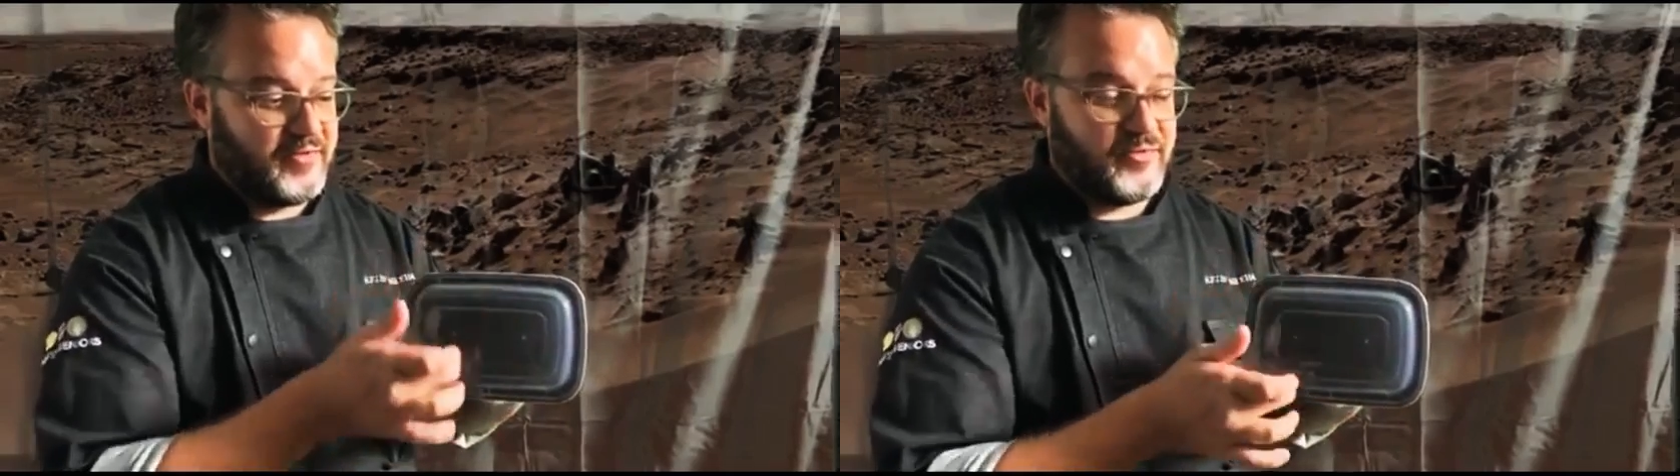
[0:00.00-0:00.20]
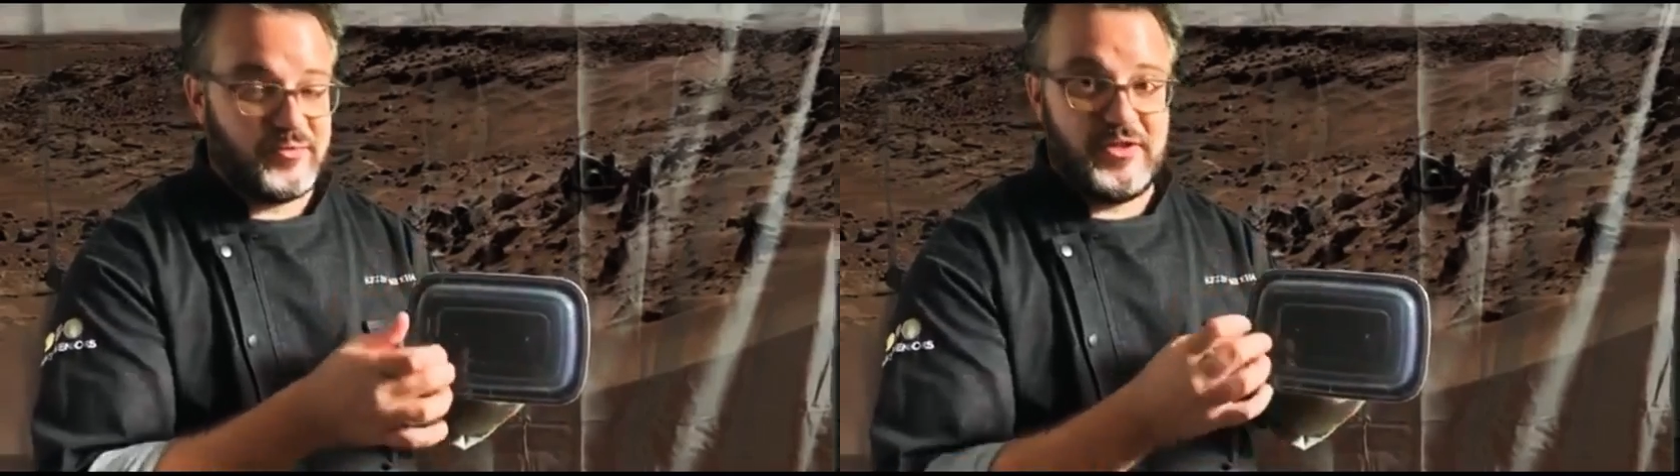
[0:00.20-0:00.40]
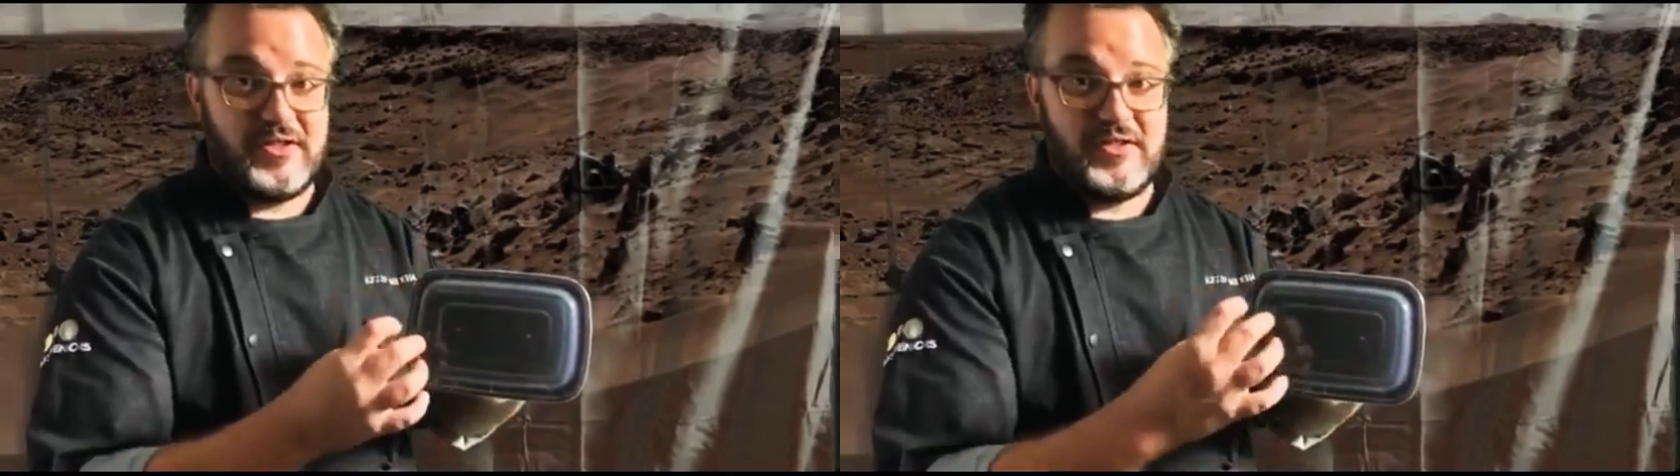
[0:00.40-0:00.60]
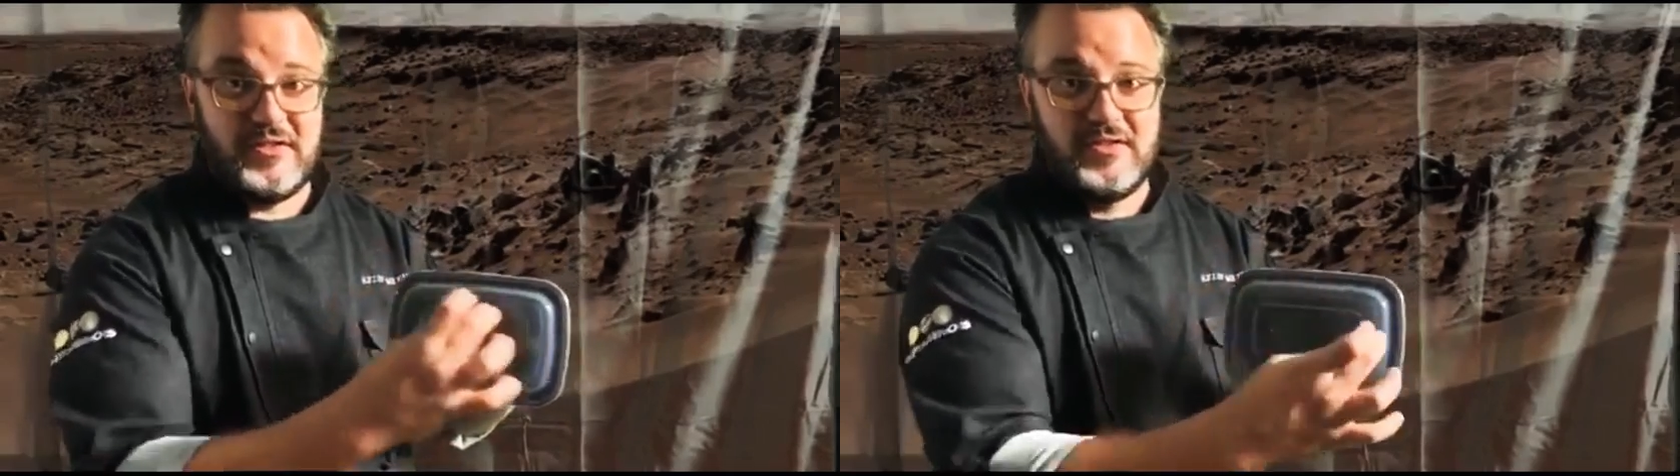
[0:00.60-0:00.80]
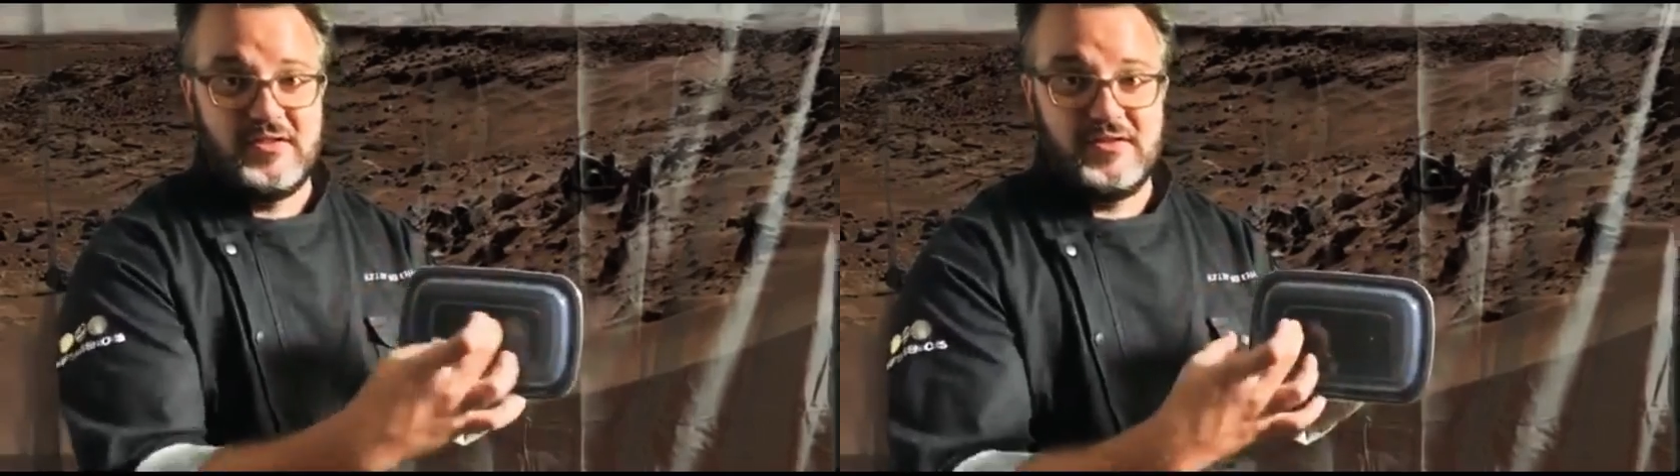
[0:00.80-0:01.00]
3
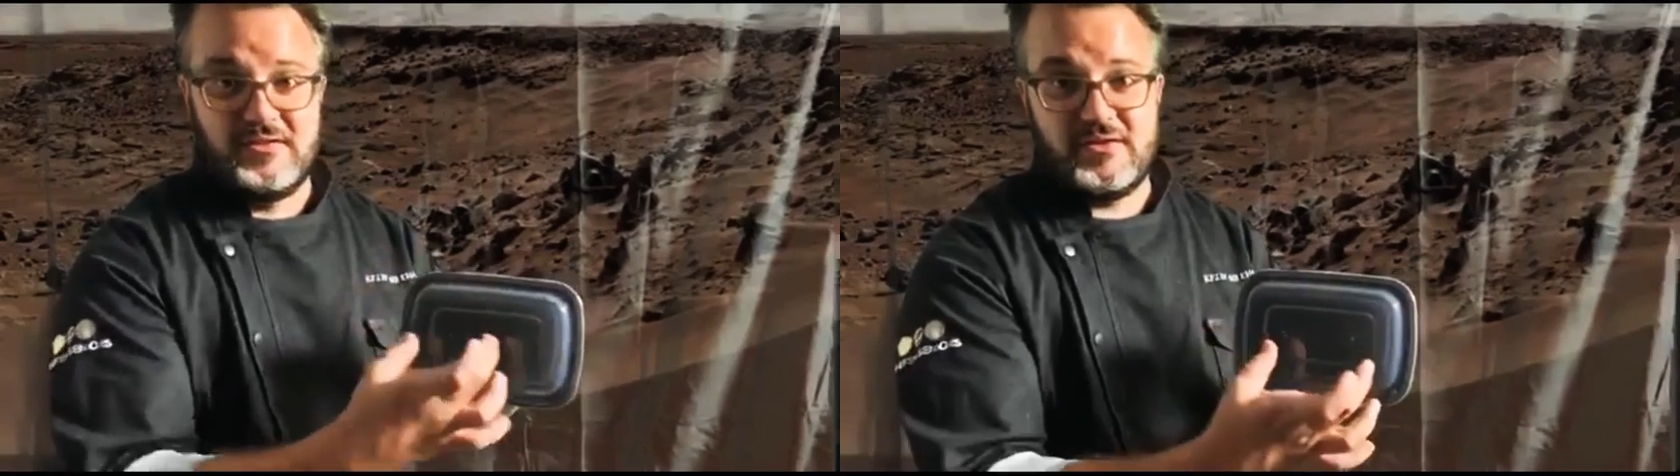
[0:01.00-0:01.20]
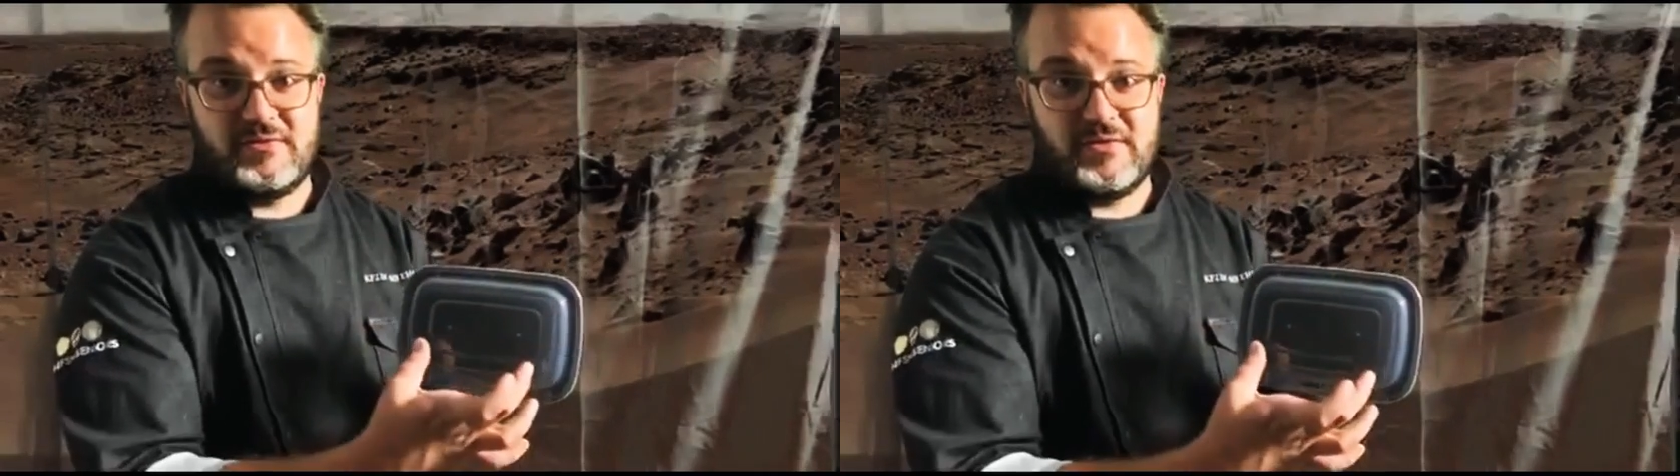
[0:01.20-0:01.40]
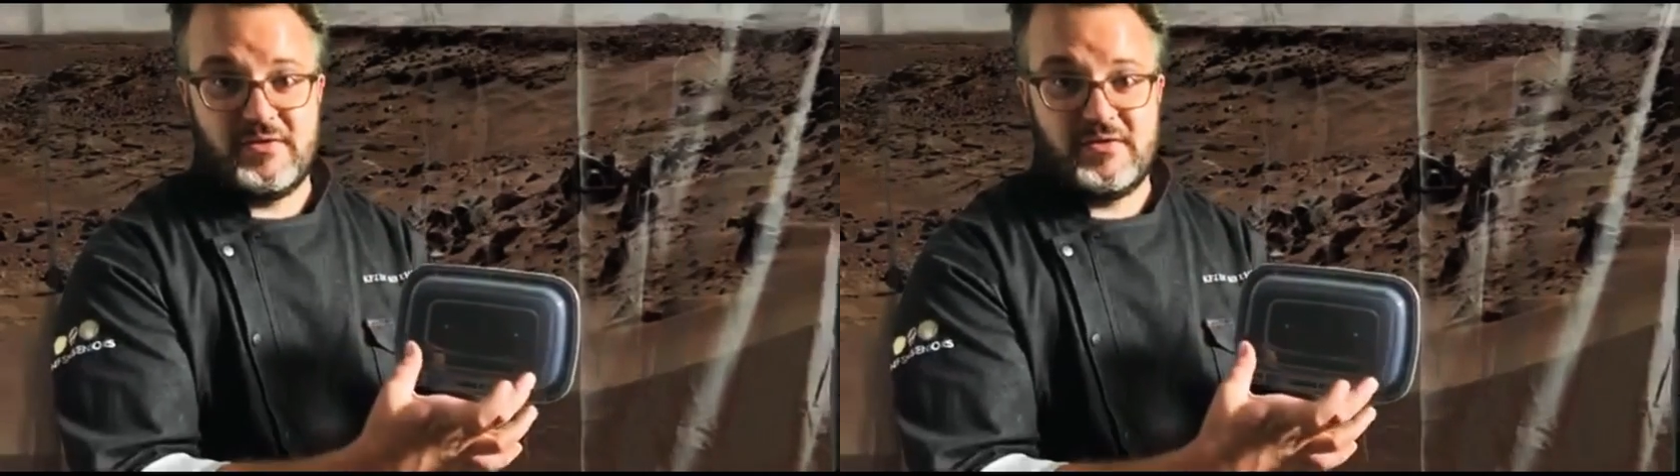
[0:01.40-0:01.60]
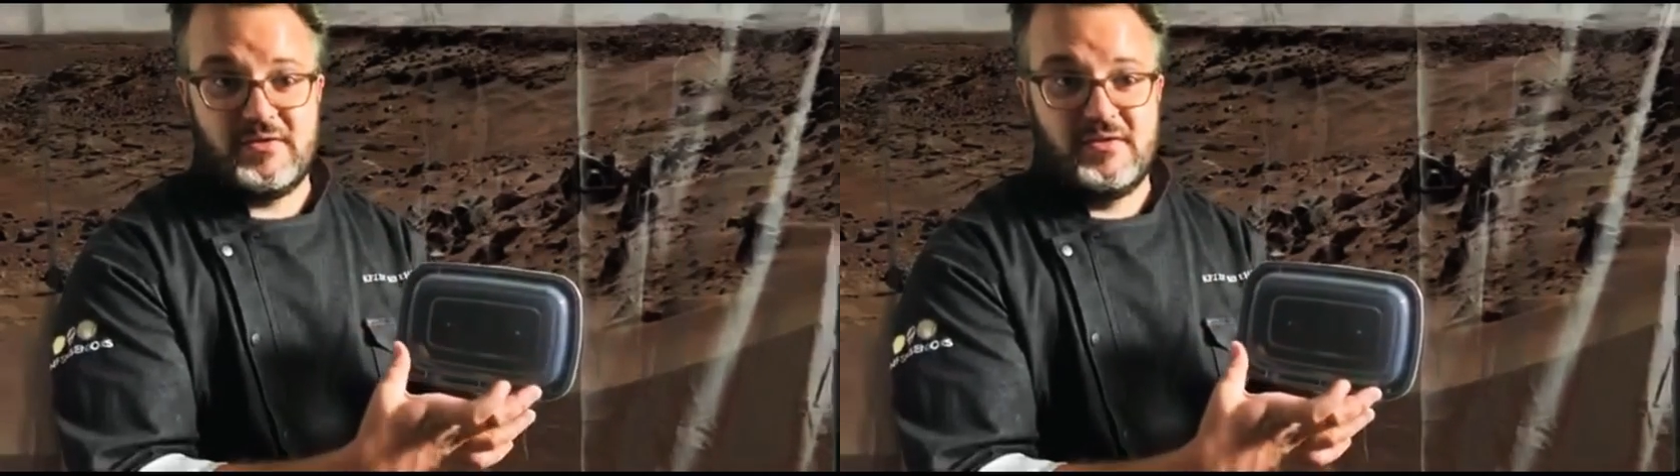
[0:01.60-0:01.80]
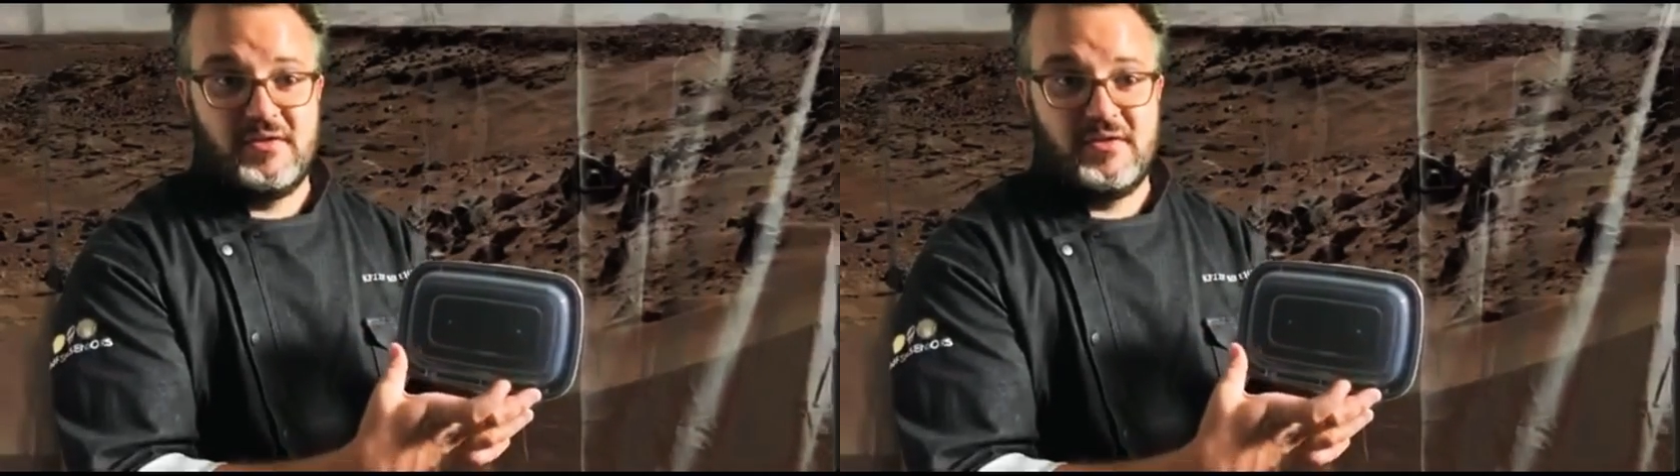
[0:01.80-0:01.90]
different